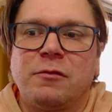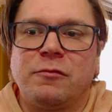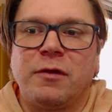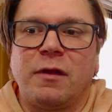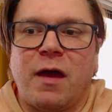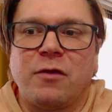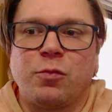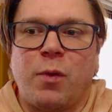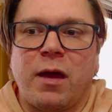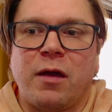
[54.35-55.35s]
realize
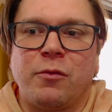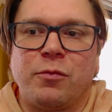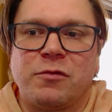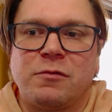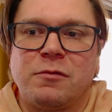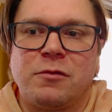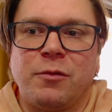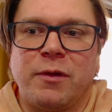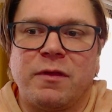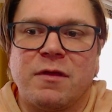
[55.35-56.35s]
why I was
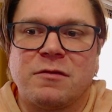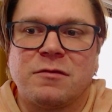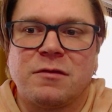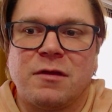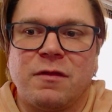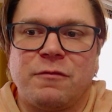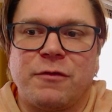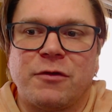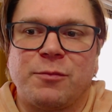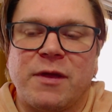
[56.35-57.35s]
doing this in the
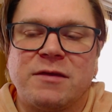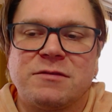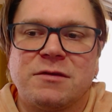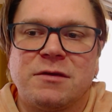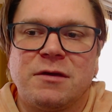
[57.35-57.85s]
first place.